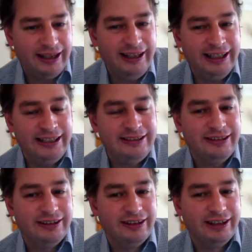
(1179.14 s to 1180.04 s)
It
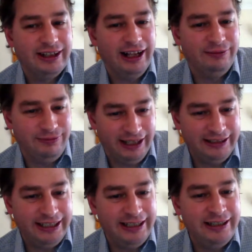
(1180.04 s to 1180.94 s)
is a
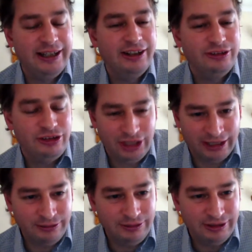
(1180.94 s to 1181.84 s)
fucking
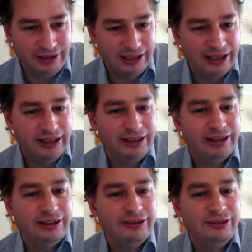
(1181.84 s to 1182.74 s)
joke
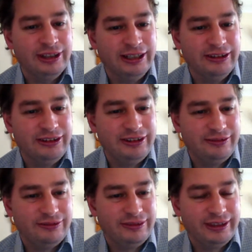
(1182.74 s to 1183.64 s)
that
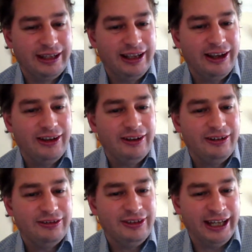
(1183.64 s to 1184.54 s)

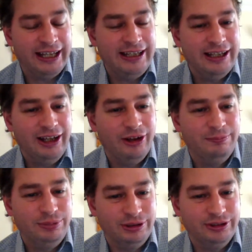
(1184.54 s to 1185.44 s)
they
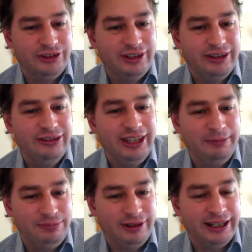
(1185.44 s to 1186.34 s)
have put
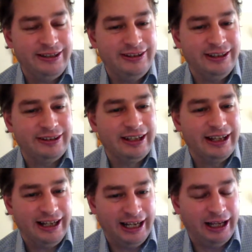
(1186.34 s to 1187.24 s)
their prices
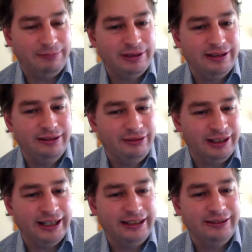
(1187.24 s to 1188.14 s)
up
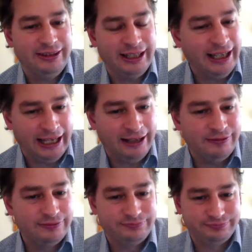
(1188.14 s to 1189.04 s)
like they
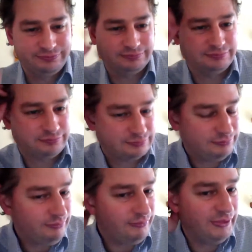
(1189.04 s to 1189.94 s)
have.
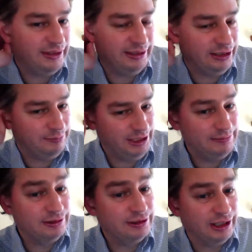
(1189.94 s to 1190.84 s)
And there are
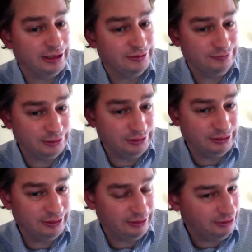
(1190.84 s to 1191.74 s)
people who can't
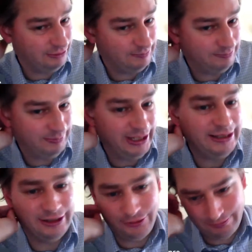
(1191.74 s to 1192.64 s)
afford to
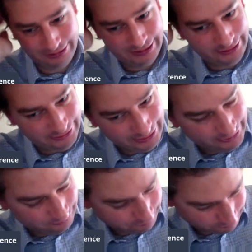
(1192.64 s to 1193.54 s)
pay those prices.